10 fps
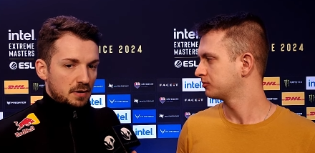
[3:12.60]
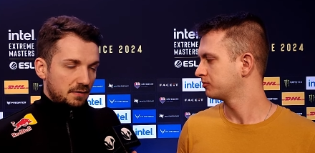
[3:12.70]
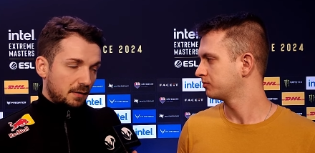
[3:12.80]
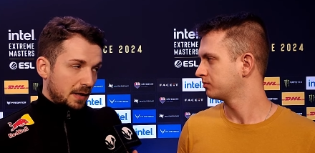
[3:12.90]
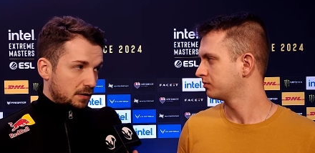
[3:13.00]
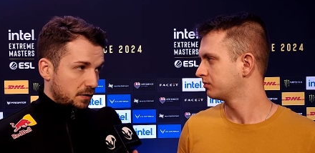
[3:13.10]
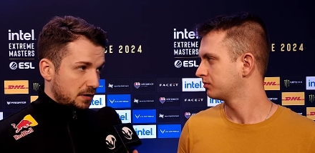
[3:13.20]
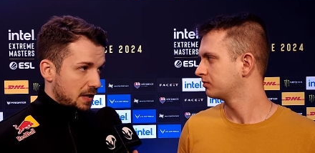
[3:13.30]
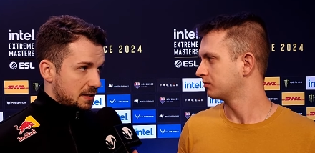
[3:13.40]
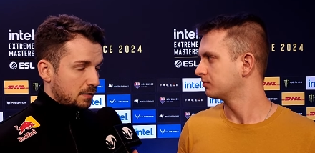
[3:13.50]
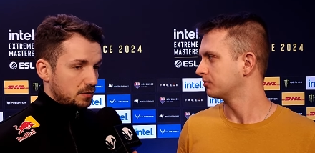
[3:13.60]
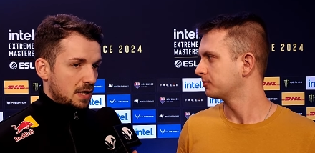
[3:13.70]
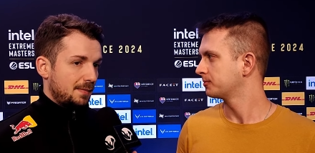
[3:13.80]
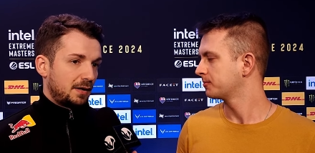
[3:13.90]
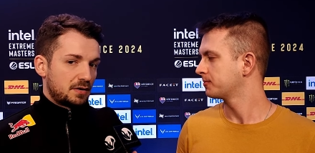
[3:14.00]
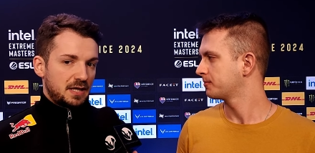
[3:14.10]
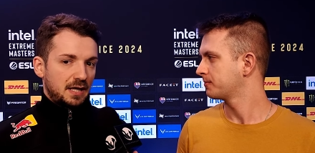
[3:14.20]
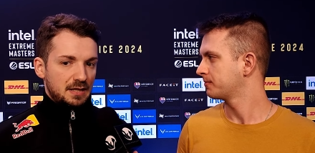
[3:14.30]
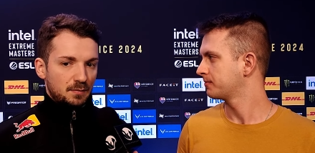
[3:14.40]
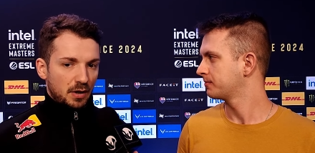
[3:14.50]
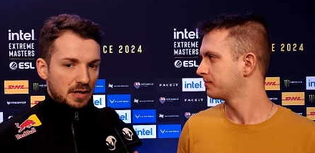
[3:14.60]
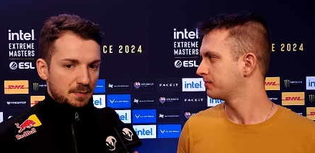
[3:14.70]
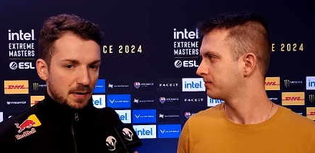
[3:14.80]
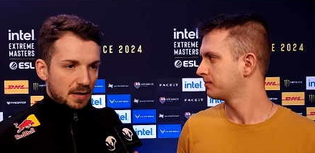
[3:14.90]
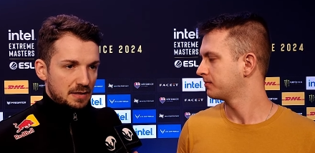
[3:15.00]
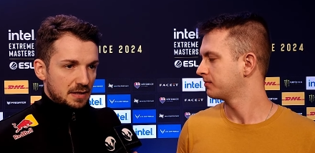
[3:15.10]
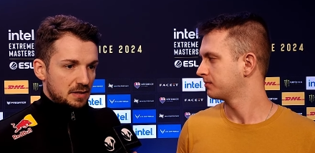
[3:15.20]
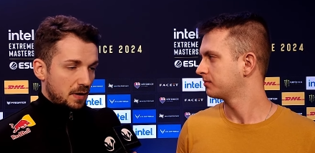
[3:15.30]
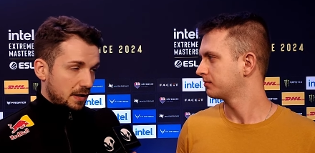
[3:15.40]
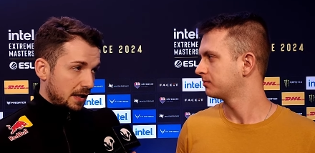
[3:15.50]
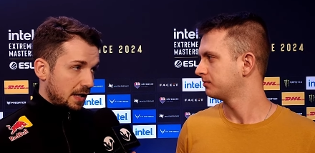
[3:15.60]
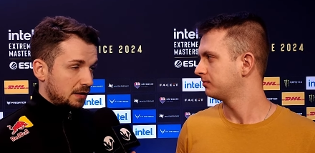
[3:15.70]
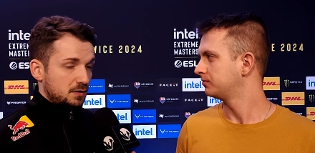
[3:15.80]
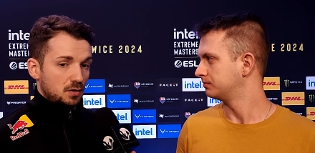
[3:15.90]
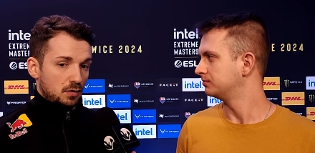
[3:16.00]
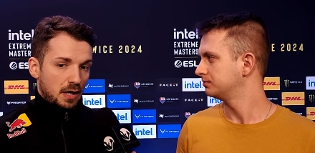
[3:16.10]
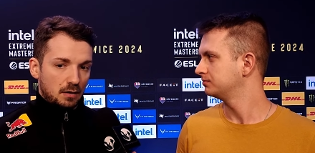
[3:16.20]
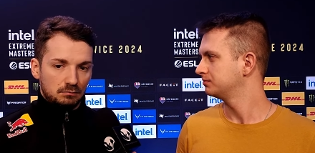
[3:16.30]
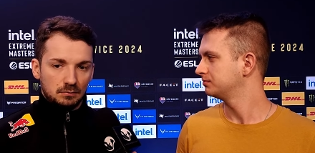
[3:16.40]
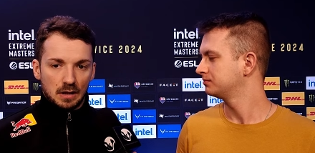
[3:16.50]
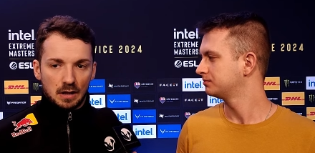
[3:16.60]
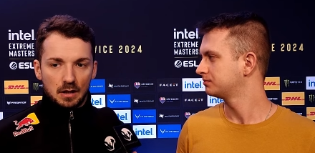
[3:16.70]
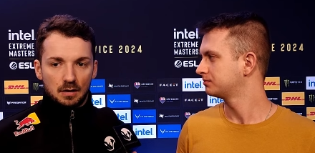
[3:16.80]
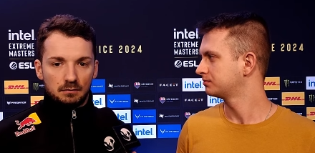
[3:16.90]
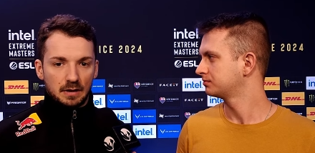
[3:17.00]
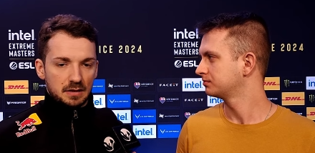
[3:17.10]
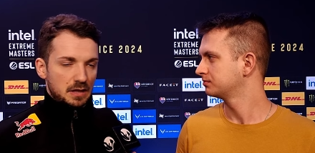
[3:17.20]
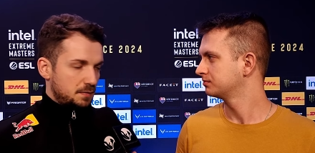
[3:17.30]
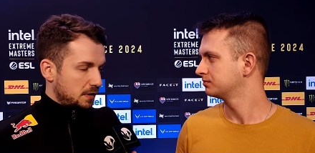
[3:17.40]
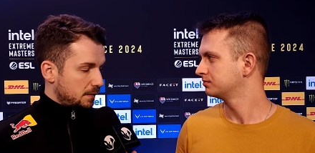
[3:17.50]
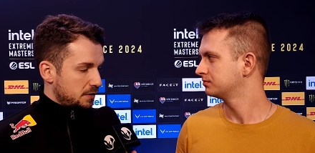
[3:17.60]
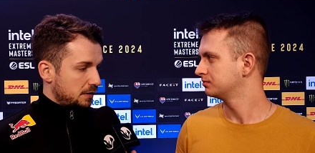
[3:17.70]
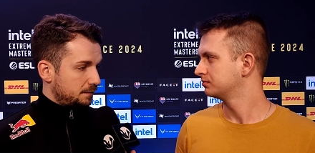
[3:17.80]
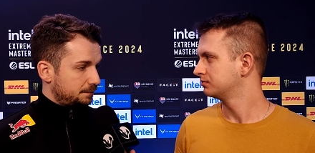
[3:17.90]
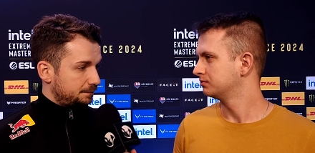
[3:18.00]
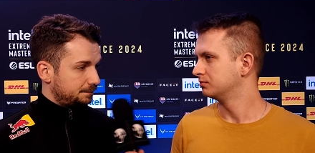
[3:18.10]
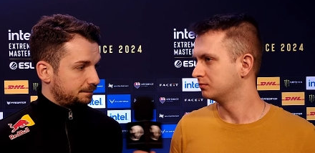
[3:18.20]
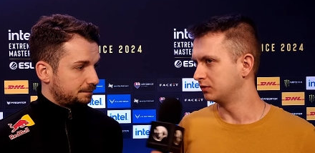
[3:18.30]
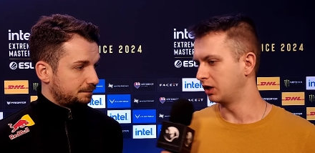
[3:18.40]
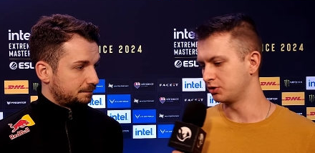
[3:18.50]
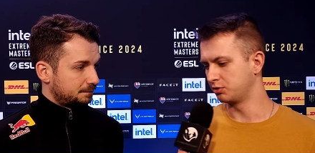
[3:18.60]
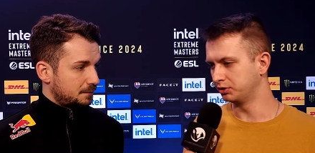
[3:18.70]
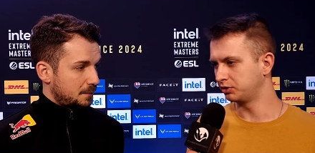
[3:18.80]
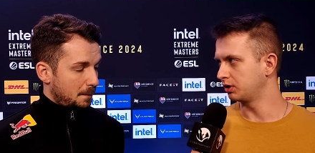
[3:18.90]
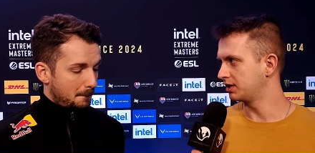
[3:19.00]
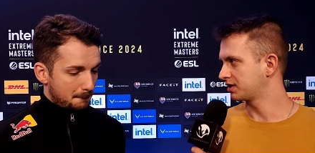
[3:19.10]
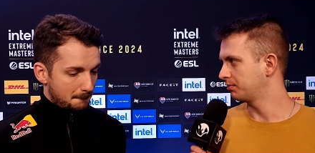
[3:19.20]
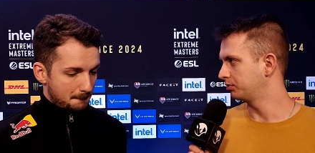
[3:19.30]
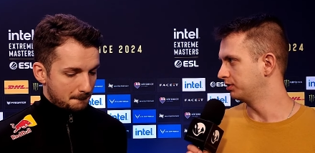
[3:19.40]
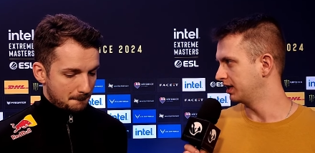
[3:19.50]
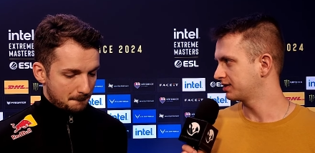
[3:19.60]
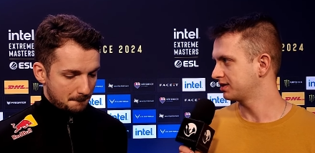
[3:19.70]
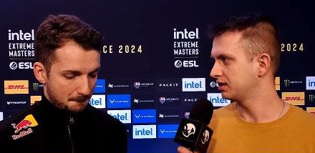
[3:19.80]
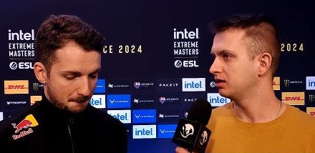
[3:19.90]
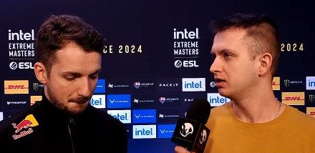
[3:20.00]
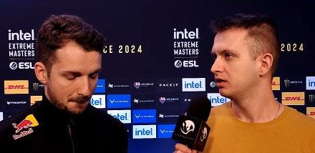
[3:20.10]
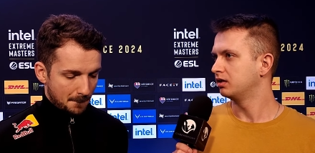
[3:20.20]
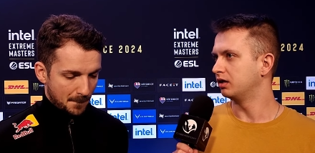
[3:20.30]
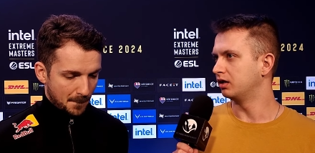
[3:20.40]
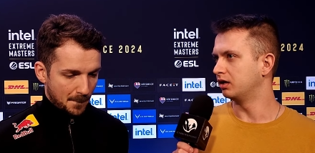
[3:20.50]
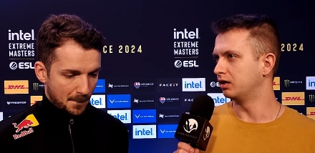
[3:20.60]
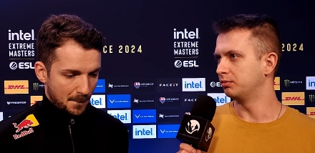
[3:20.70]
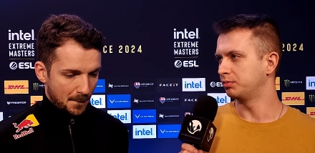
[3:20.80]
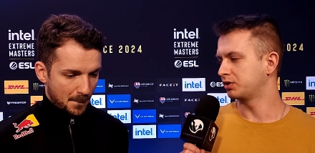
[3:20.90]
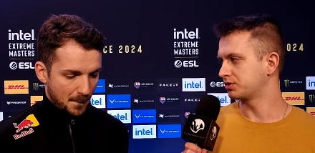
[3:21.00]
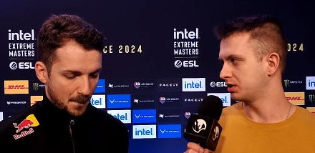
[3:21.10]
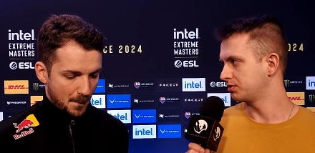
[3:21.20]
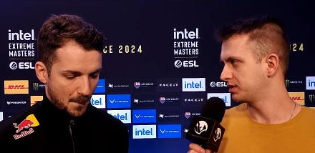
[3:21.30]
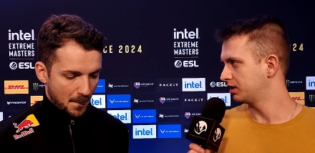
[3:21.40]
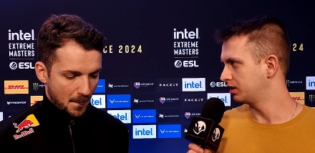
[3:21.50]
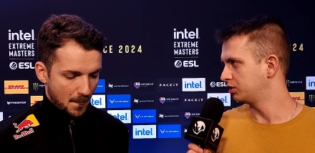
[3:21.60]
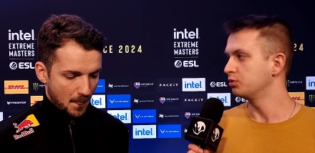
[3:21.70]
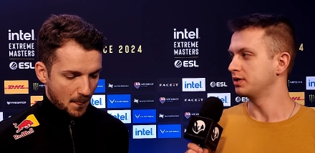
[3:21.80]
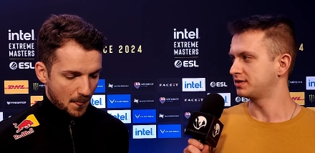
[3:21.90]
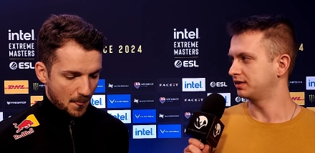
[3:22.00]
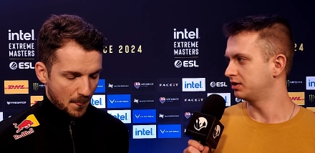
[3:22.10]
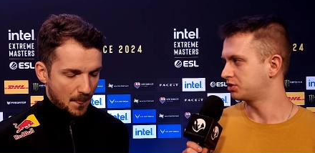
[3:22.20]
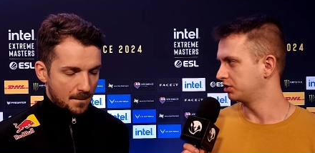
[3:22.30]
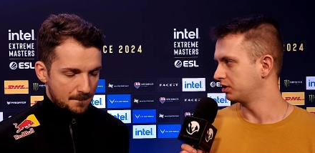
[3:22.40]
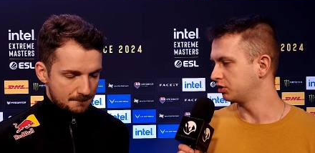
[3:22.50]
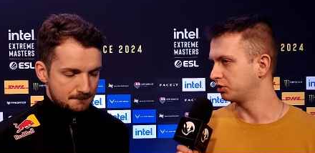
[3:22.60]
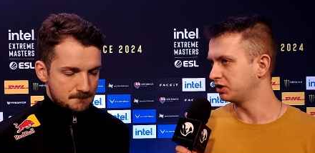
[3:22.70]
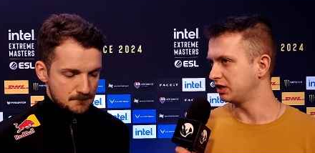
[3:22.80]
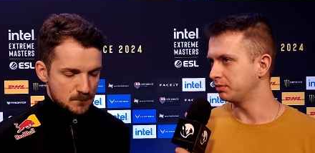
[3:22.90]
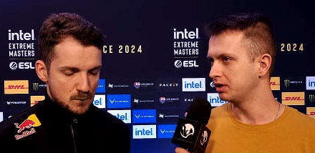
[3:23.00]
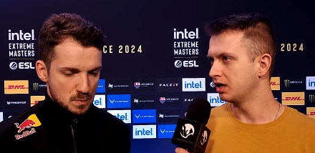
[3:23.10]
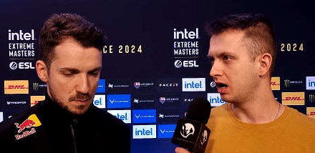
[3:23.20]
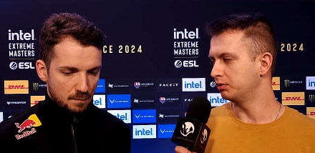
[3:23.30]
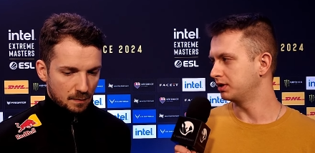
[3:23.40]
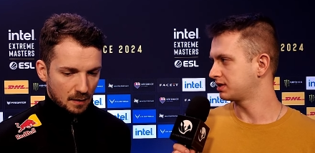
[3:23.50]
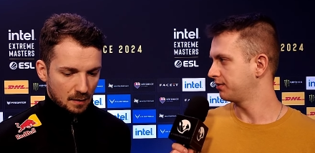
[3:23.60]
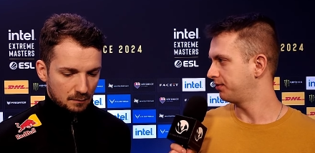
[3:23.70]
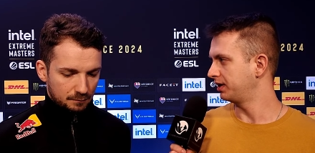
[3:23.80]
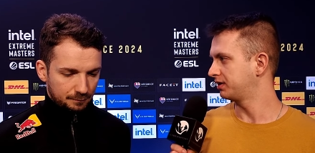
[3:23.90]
Speaker 1: it's even better with us, I would say, because he has more experience than Svani had. So yeah, that that's pretty much it.
Speaker 2: I also wanted to ask about Nexa. Uh, because he is the newest addition in your team. How does he find